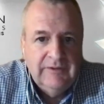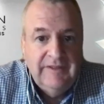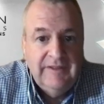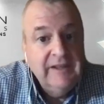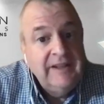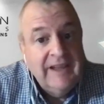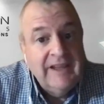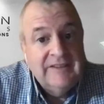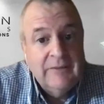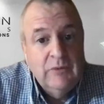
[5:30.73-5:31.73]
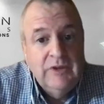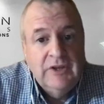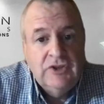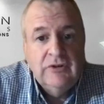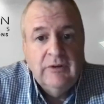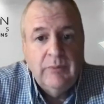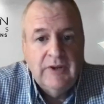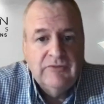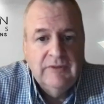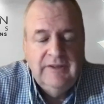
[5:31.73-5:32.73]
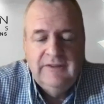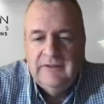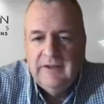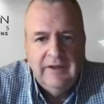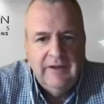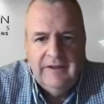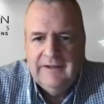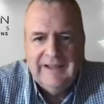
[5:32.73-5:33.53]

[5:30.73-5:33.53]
INRS, uh, we issued a press release uh,